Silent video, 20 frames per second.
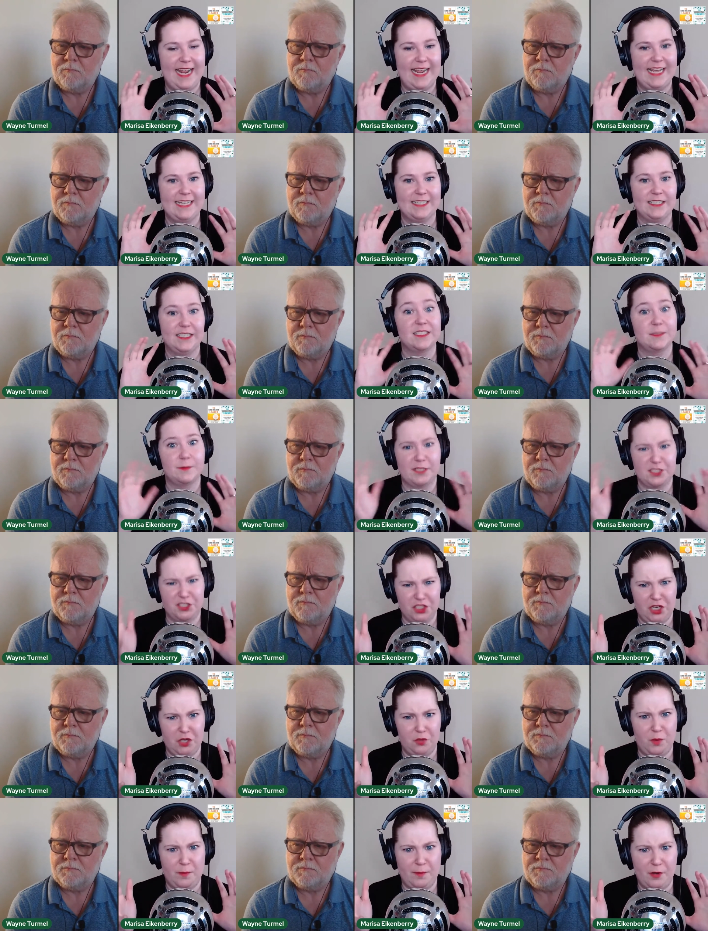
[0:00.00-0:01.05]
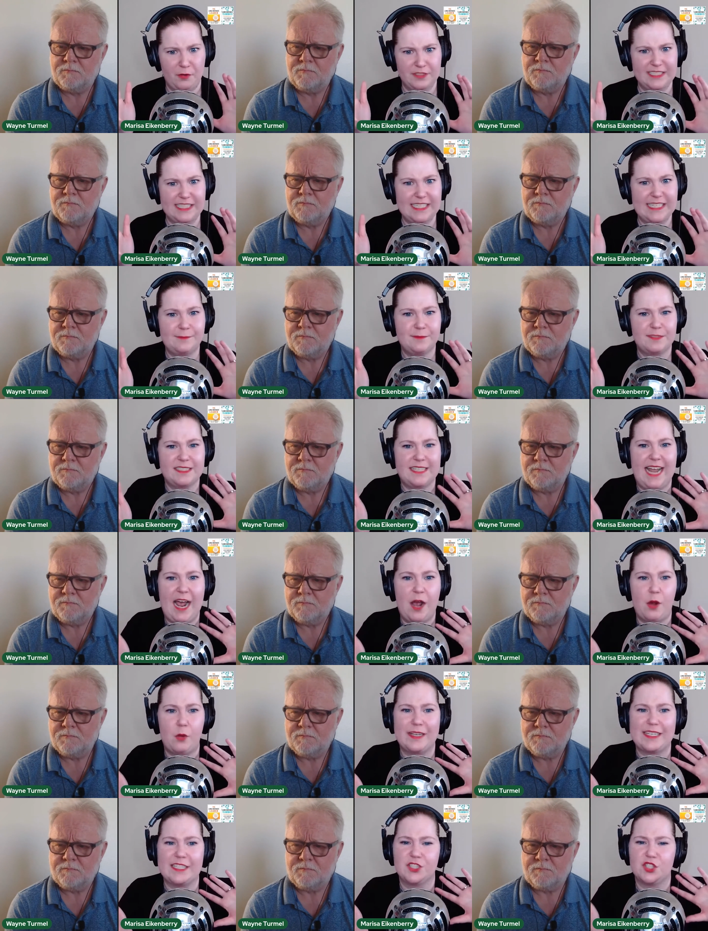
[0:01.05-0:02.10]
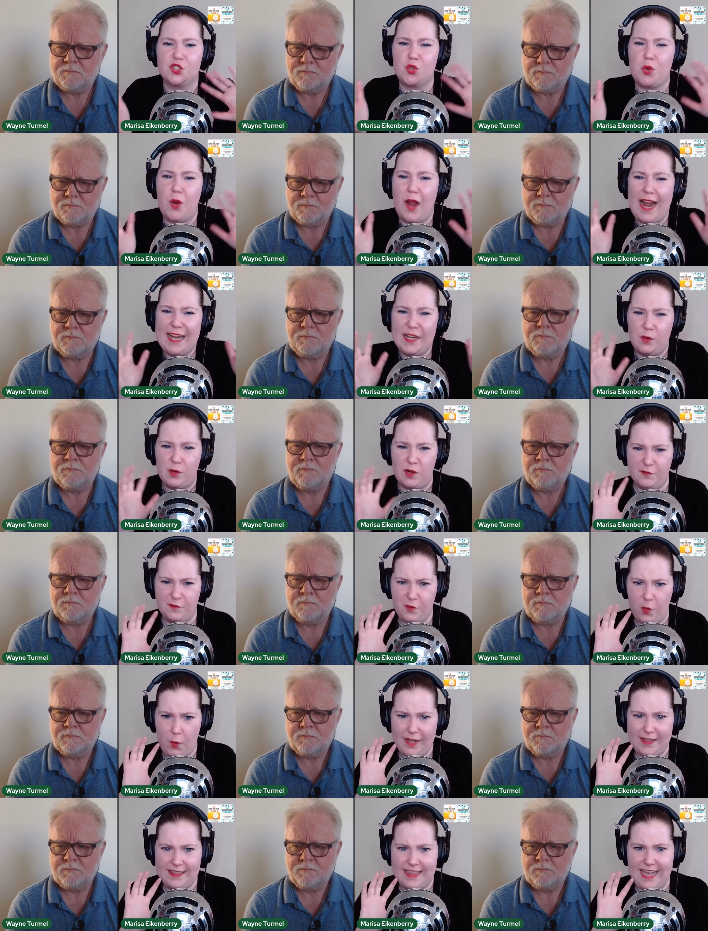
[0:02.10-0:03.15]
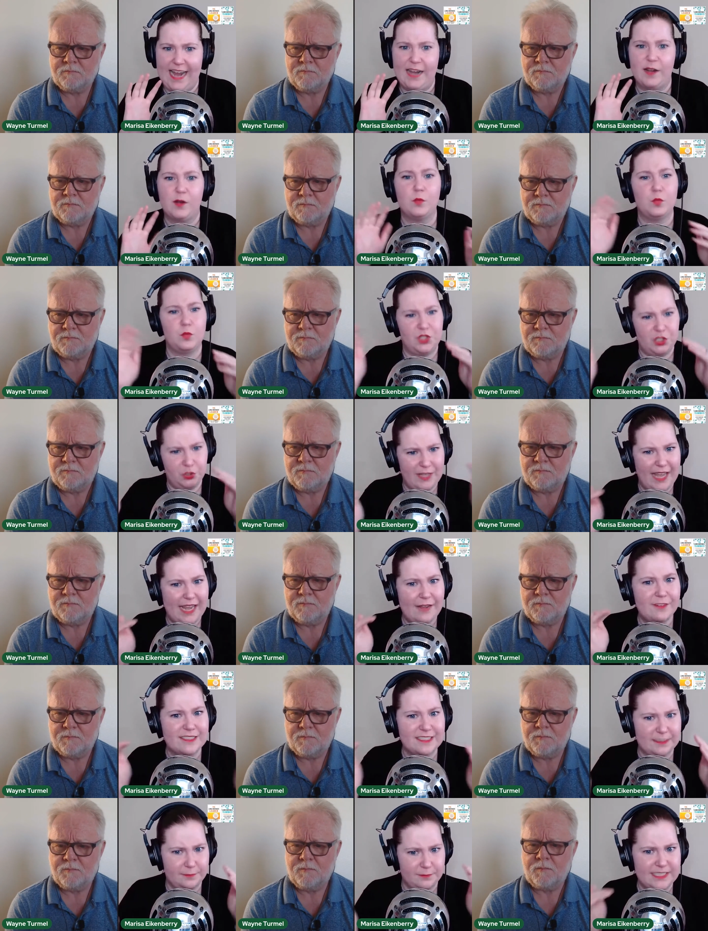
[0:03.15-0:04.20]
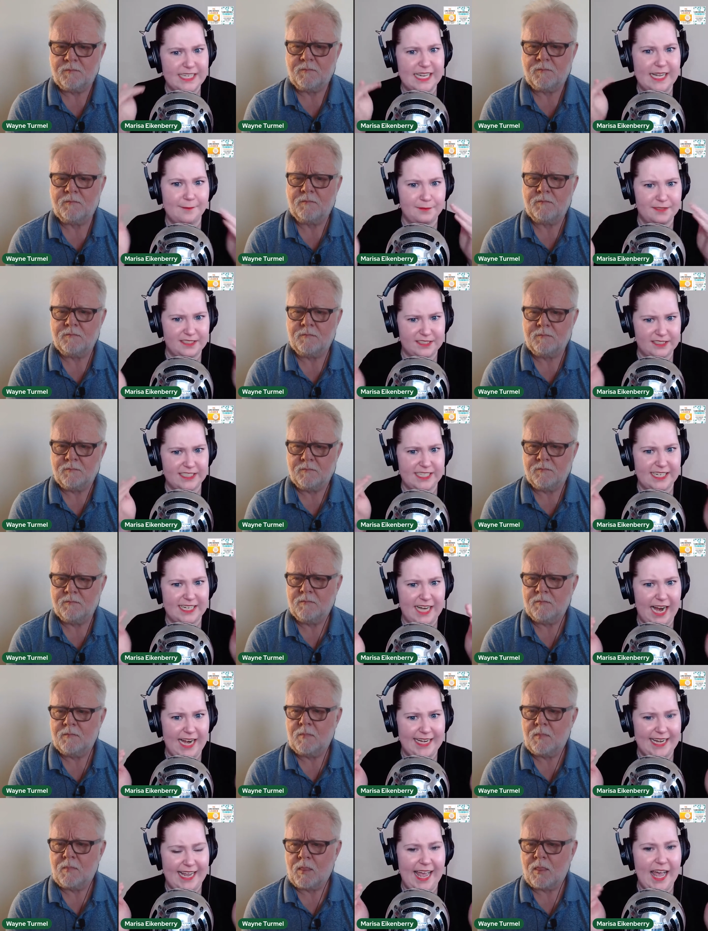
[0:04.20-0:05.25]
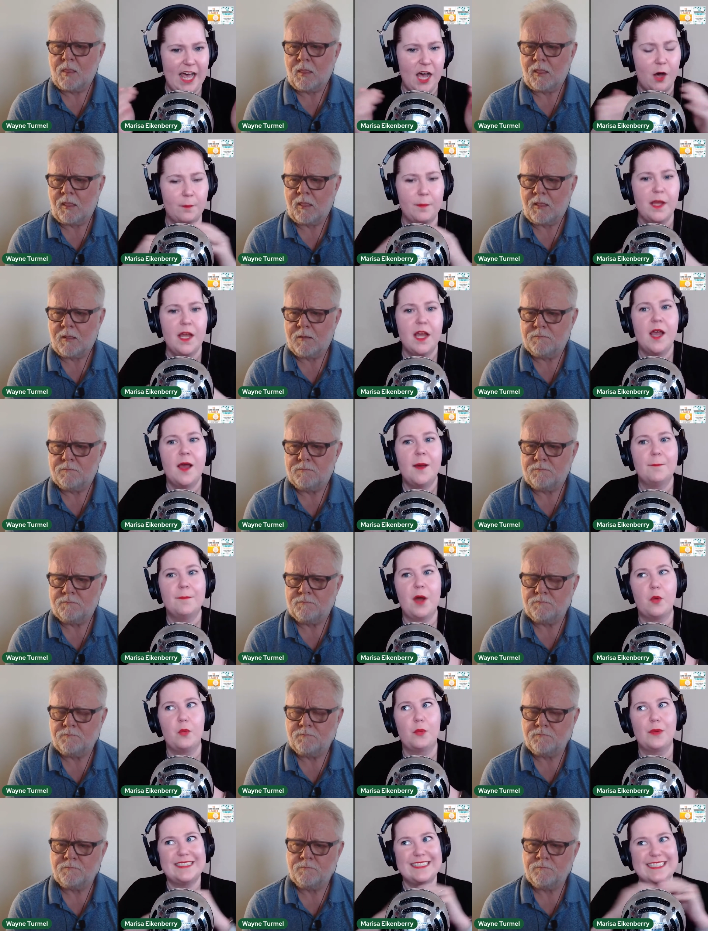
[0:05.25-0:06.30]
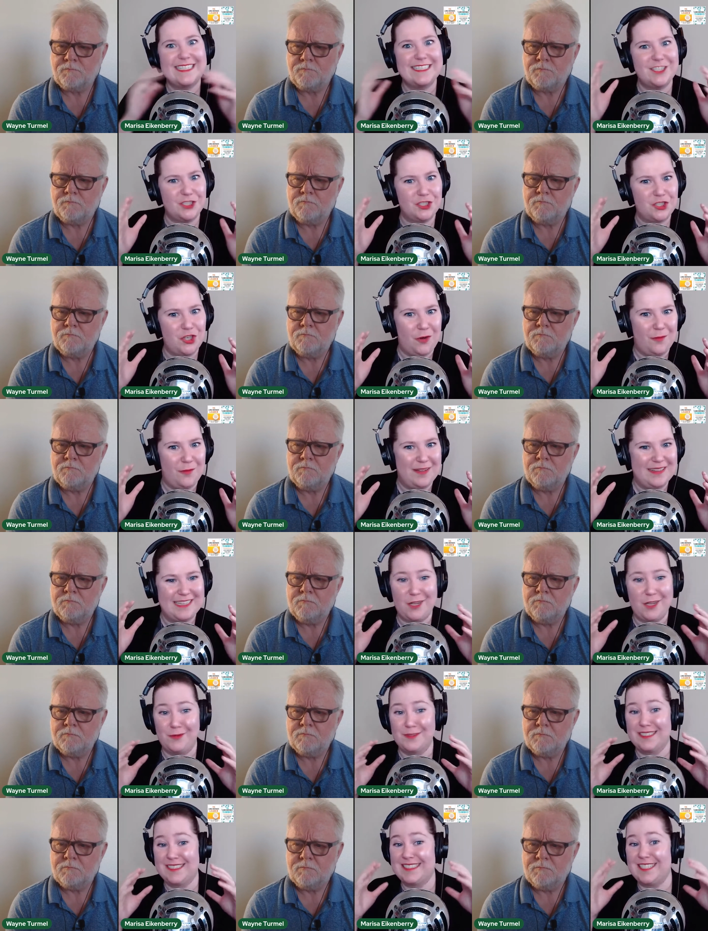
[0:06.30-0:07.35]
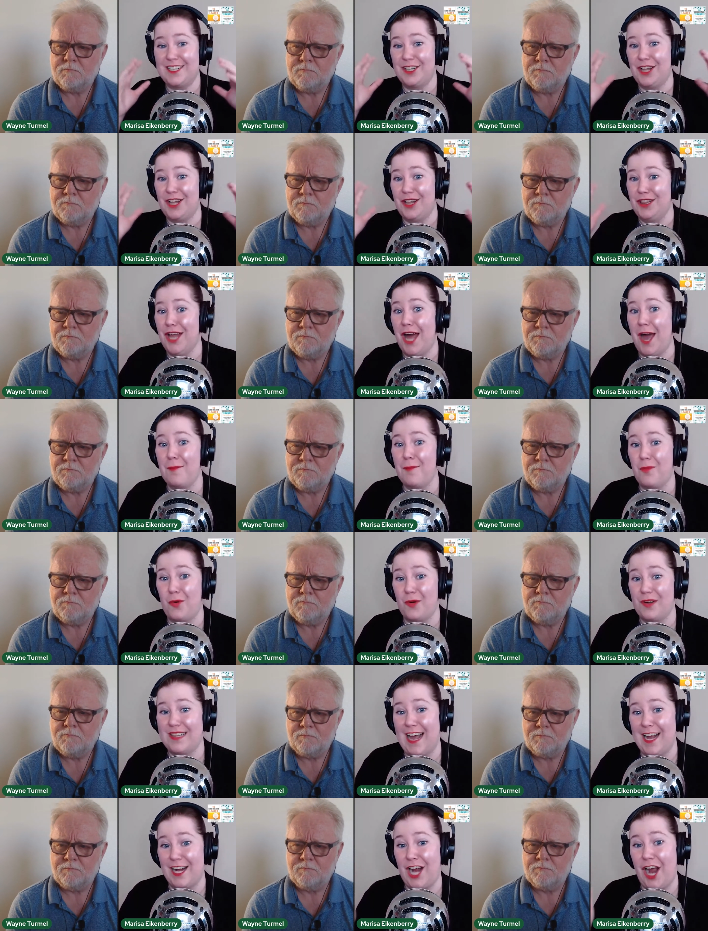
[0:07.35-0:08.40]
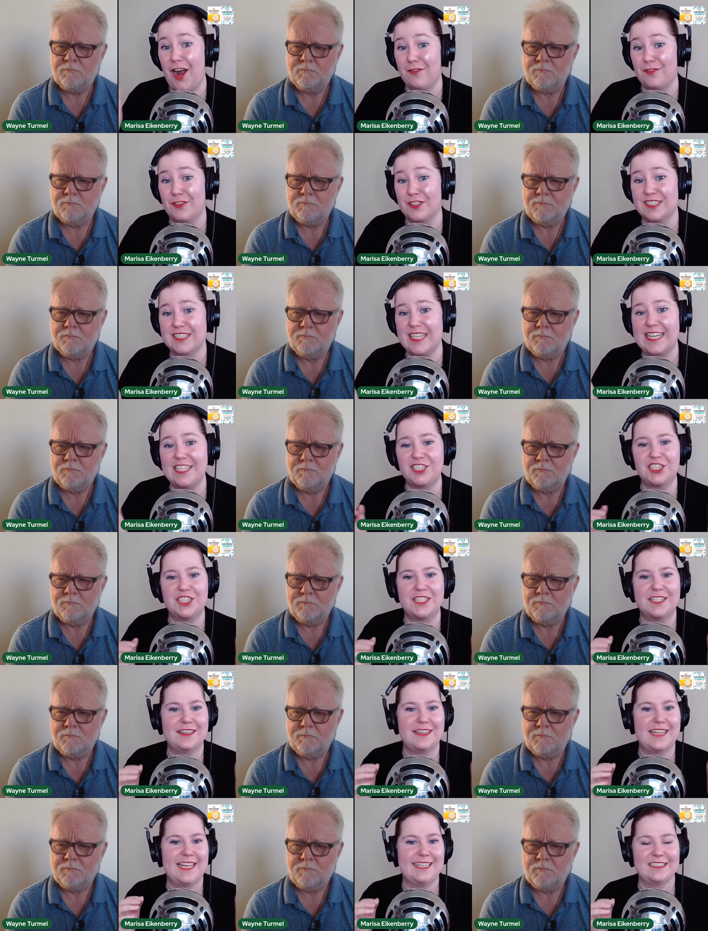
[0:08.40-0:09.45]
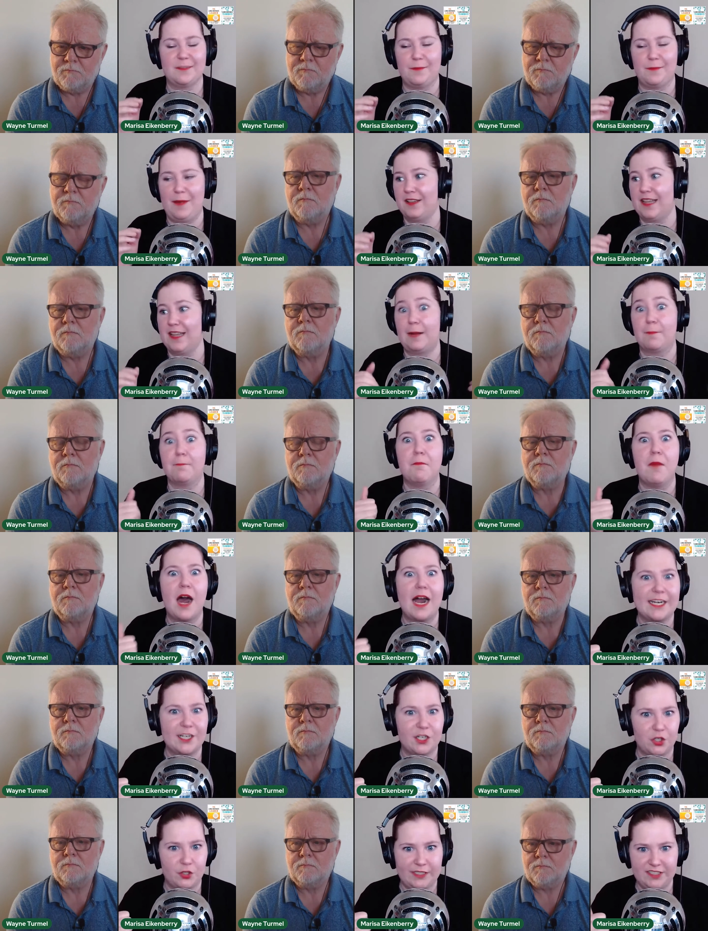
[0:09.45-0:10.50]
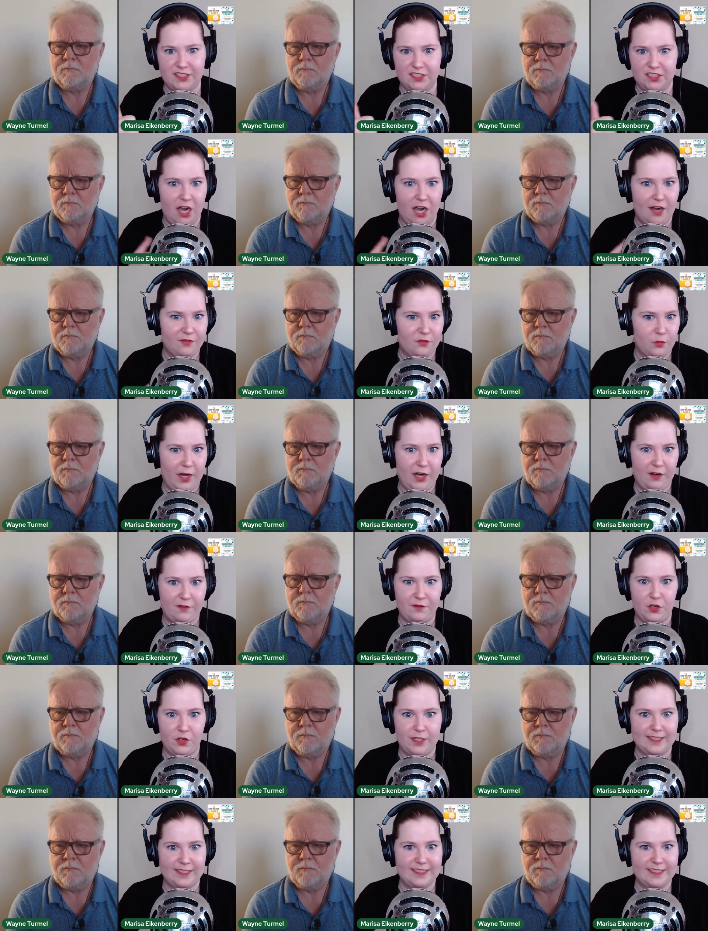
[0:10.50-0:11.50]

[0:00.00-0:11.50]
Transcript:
Speaker 1: and especially on remote teams, and how we can try to avoid that. And you gave us some tips to kind of help, but we did determine that there was still a lot more to that conversation, things about like monitoring software, for